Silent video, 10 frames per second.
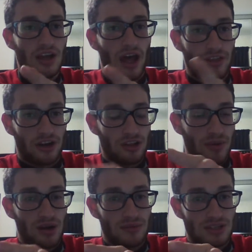And then on the
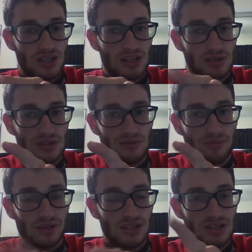bottom, it says
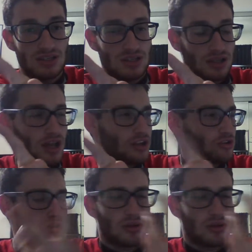please like or